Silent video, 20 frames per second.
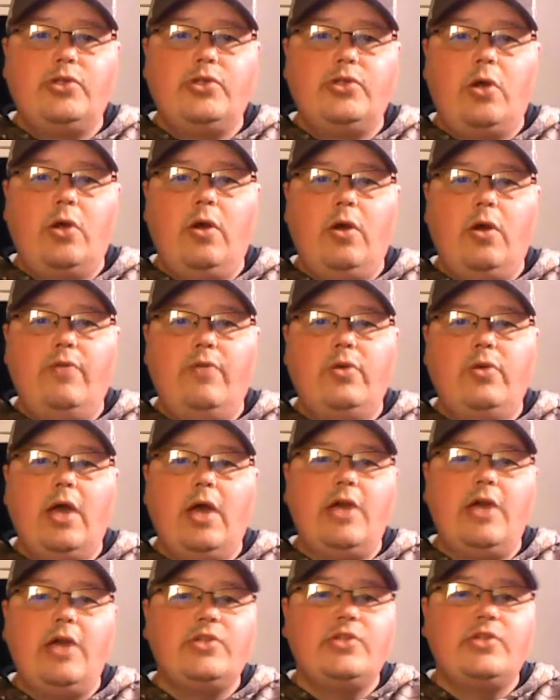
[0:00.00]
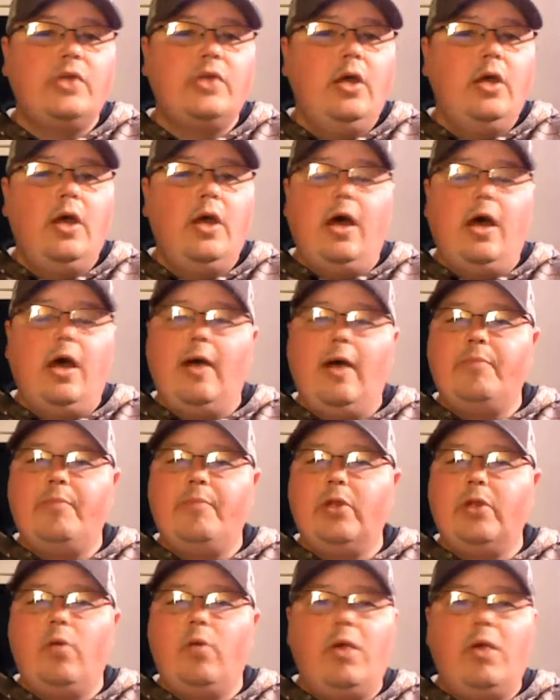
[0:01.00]
So if you guys
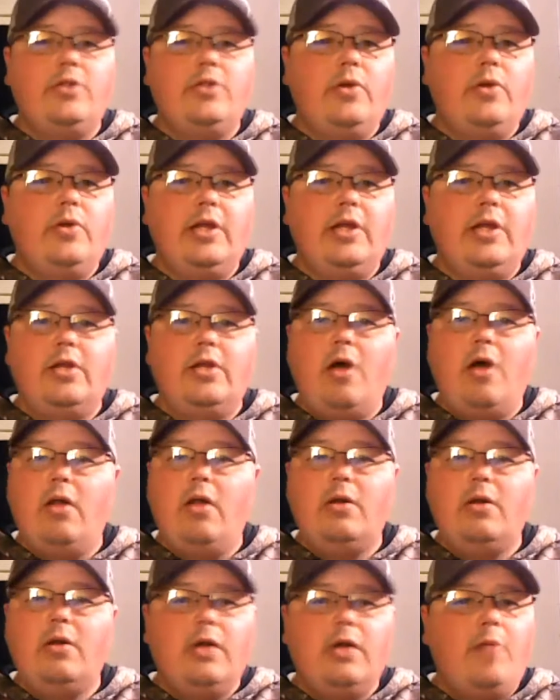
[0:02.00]
want to donate $1,